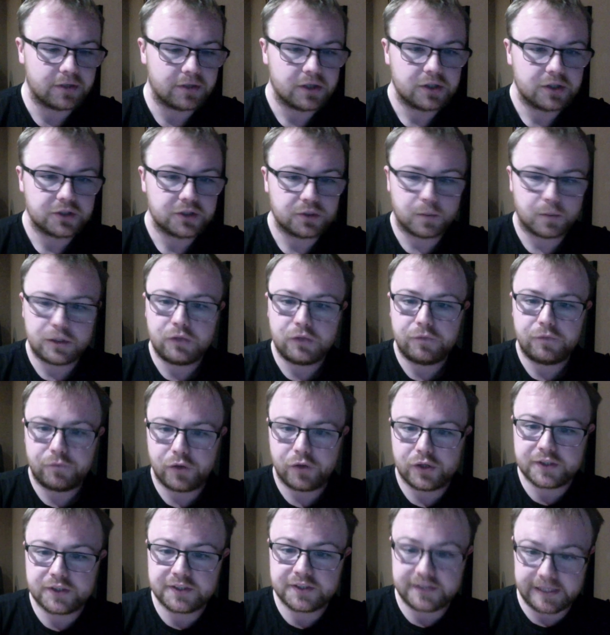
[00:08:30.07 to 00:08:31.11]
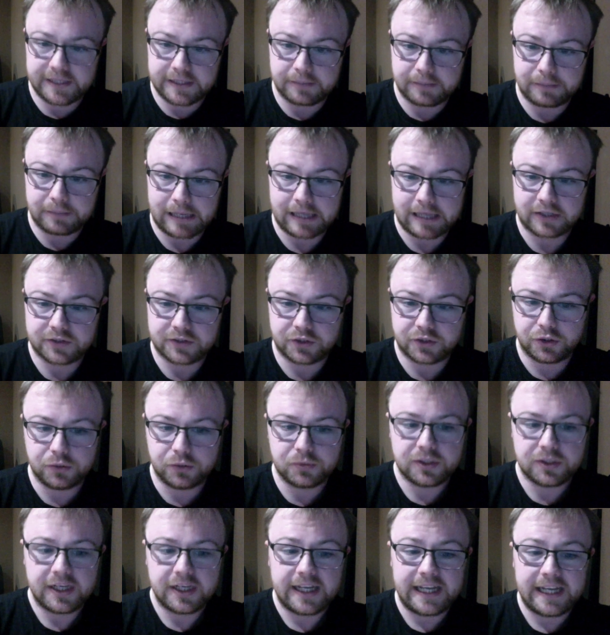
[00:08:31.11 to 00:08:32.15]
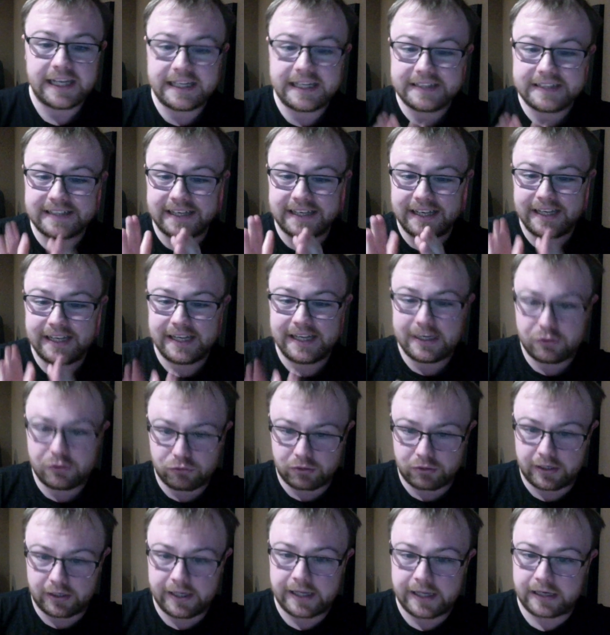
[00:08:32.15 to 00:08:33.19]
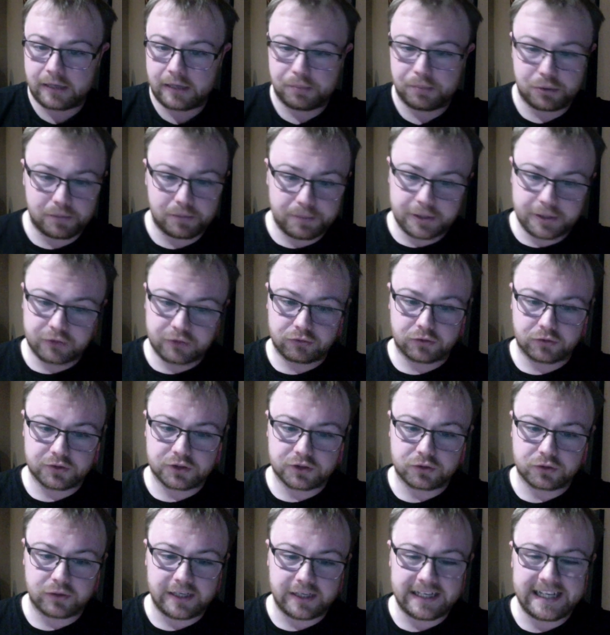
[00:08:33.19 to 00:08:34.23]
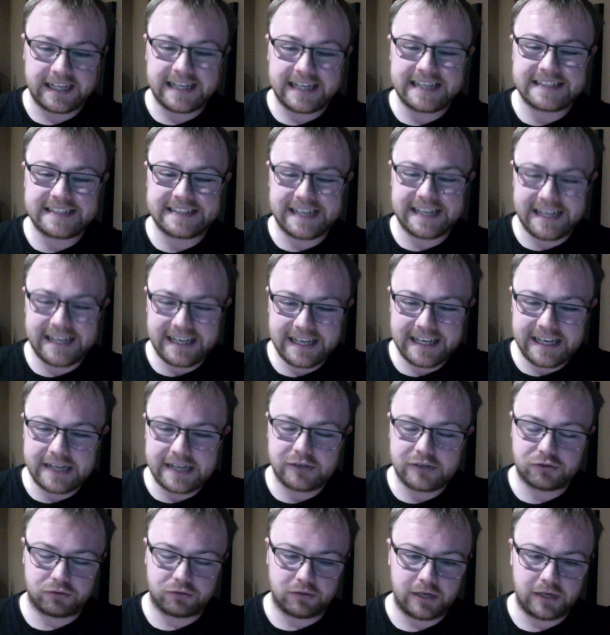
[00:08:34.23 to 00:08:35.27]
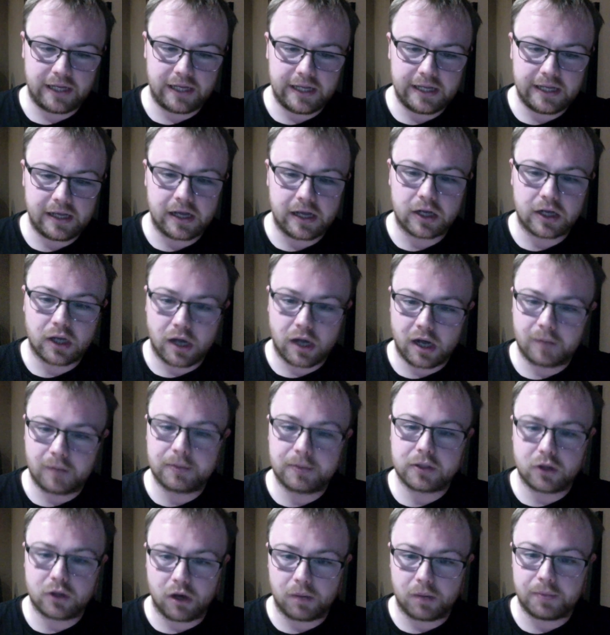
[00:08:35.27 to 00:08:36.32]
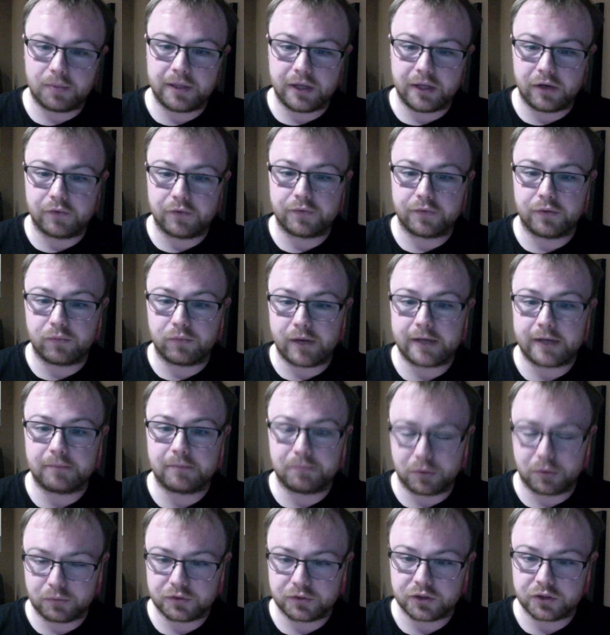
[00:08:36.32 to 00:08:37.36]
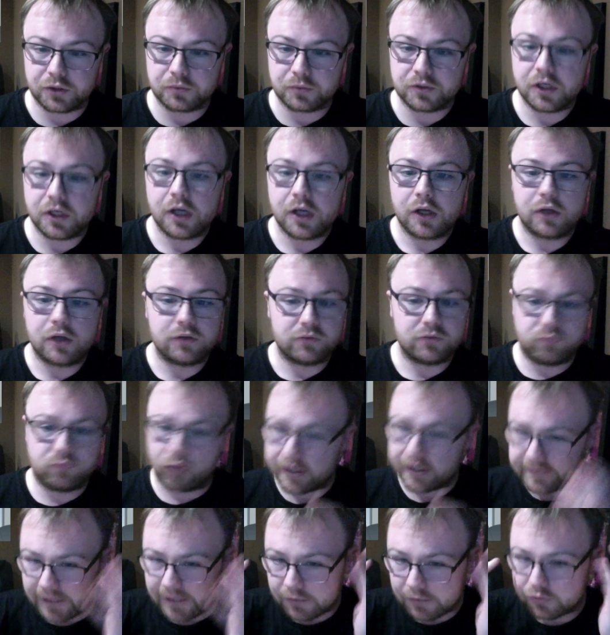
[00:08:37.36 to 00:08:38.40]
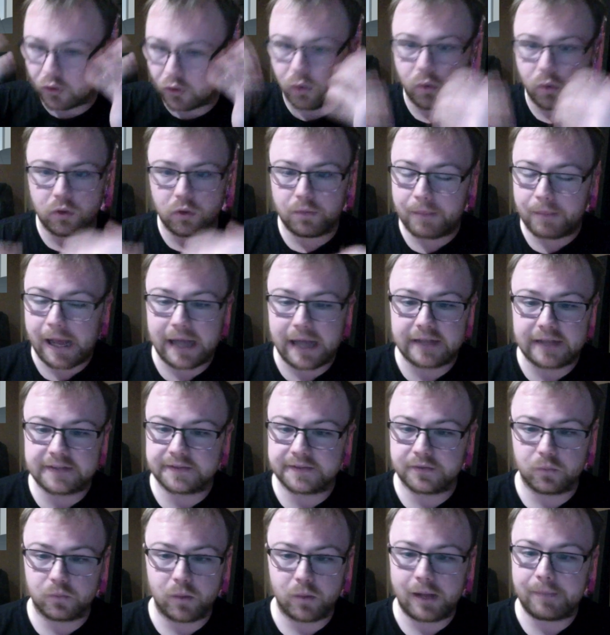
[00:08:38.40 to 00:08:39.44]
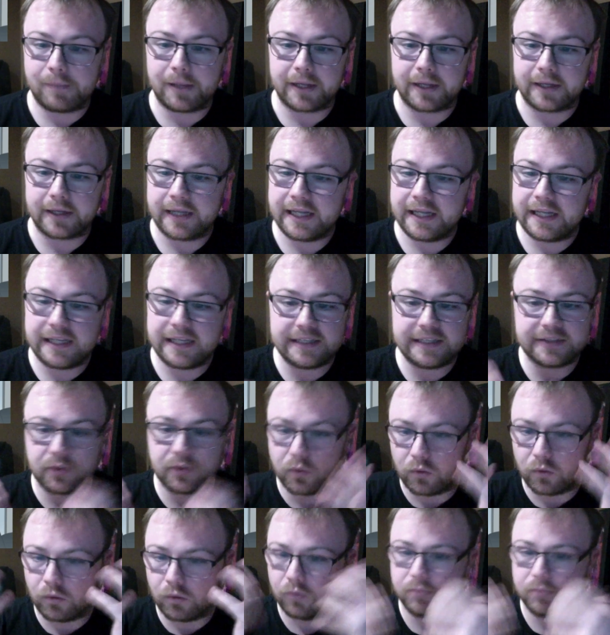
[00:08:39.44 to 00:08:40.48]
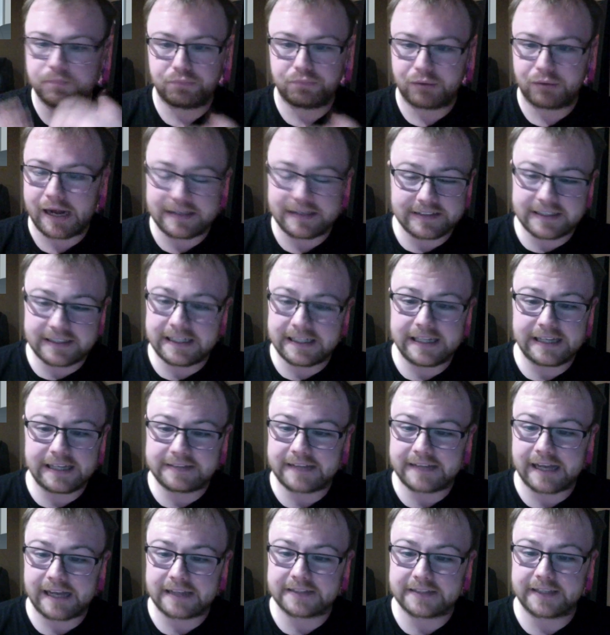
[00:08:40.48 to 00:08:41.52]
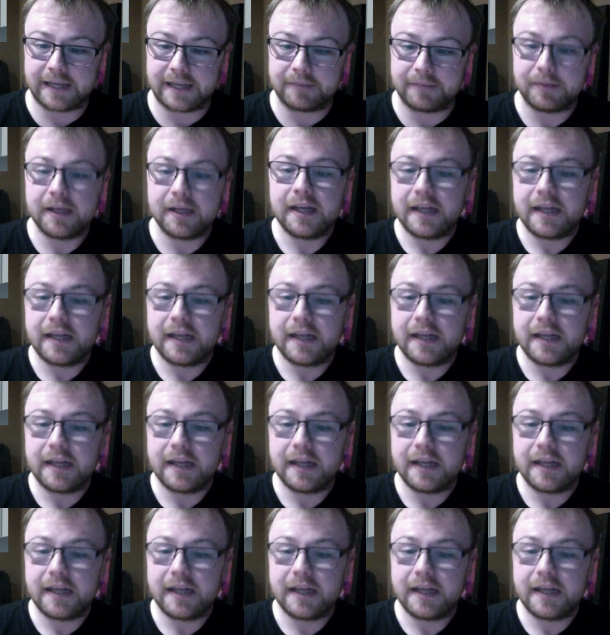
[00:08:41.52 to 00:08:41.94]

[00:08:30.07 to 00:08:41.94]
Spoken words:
So when you first see the black suit, it is literally, and I'll put a picture on screen, it is literally a carbon copy of the red and blue suit, right down to all the patterns of the webbing. It is practically the exact same.